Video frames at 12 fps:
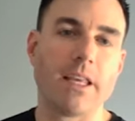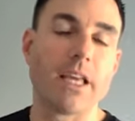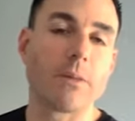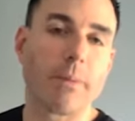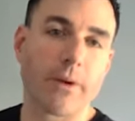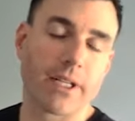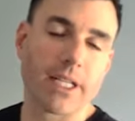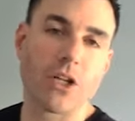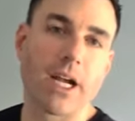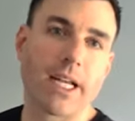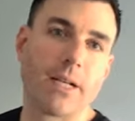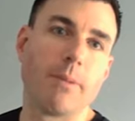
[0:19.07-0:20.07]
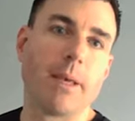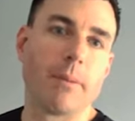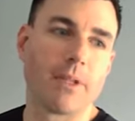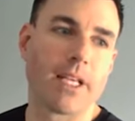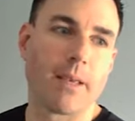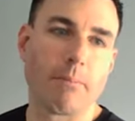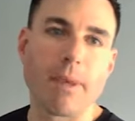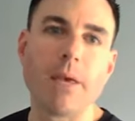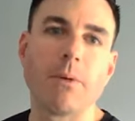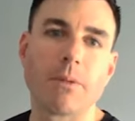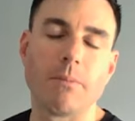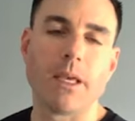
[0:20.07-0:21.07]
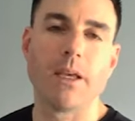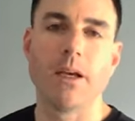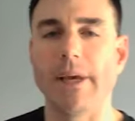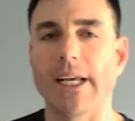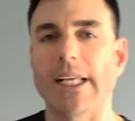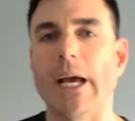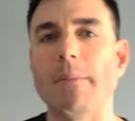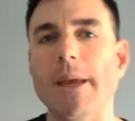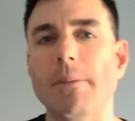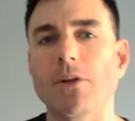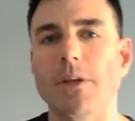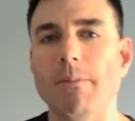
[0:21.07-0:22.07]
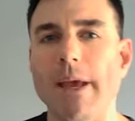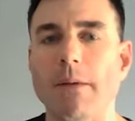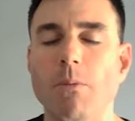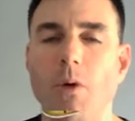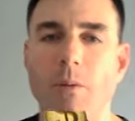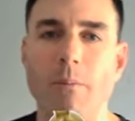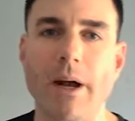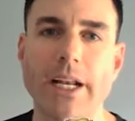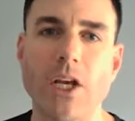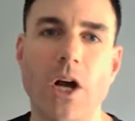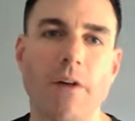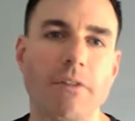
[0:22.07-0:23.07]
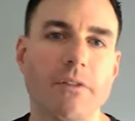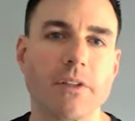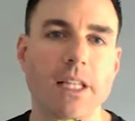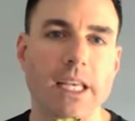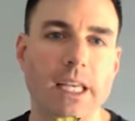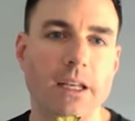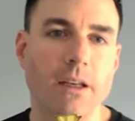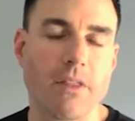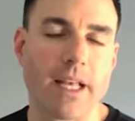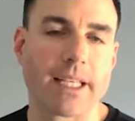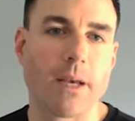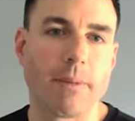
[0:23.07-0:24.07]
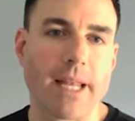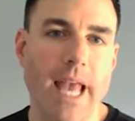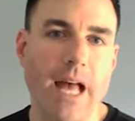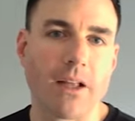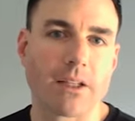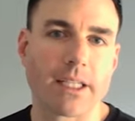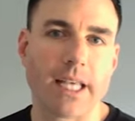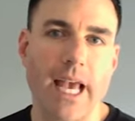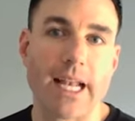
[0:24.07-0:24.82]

The other person's not going to be able to compete with me because I'm able to make more money off of a lead than somebody else.